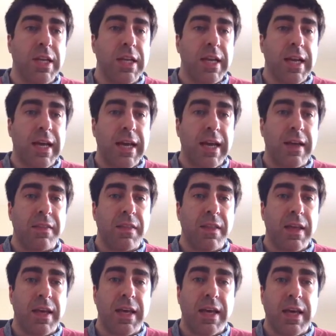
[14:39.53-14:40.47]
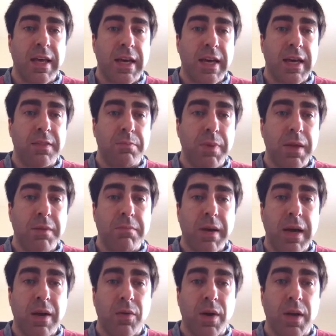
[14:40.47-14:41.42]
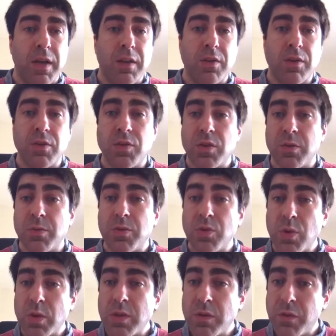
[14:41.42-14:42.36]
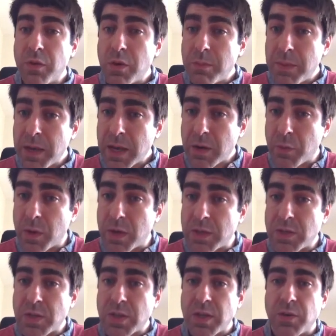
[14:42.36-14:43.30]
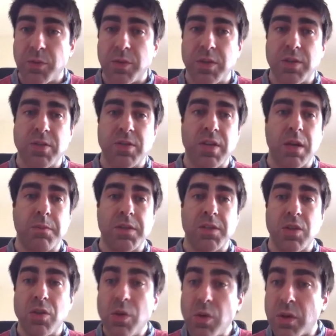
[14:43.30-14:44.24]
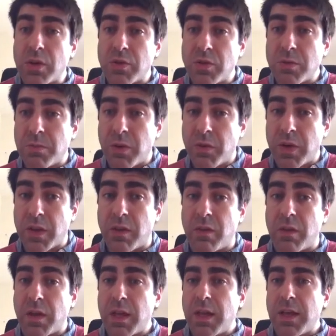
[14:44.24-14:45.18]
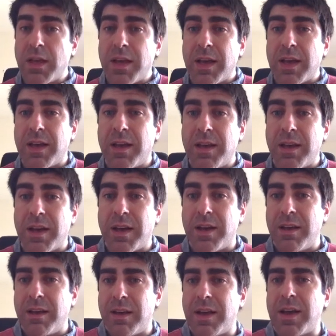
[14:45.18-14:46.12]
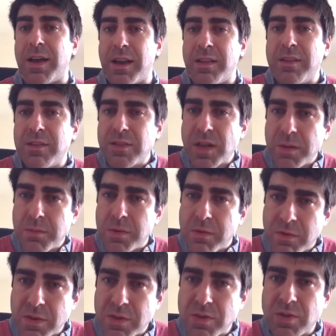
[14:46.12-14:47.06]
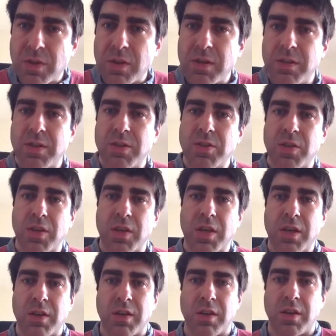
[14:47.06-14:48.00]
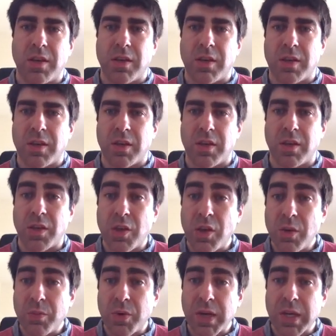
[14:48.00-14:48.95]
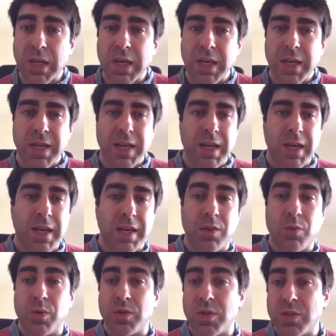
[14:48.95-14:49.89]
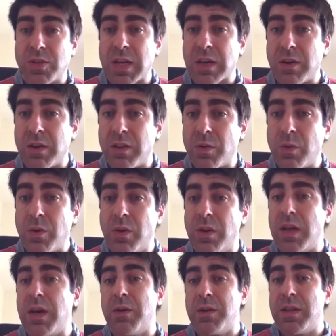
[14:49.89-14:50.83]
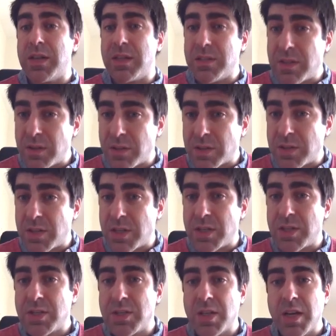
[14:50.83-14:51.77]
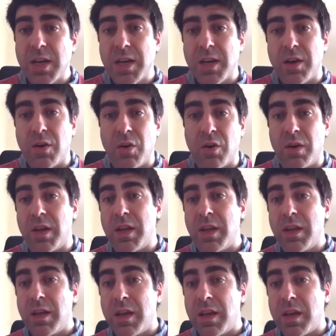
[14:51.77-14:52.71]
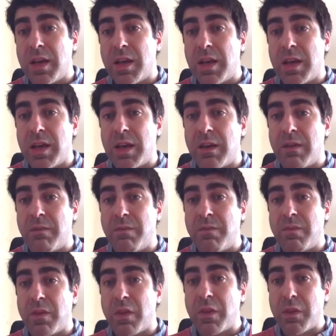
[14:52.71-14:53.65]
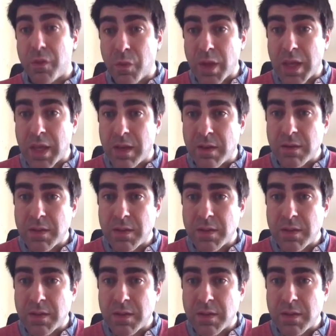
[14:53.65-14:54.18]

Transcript: and at peak power it consumes 24 megawatts, which is the same as a nuclear submarine. And at the time of installing this in Kubrick, it was the second in the world. Nowadays there exist only 3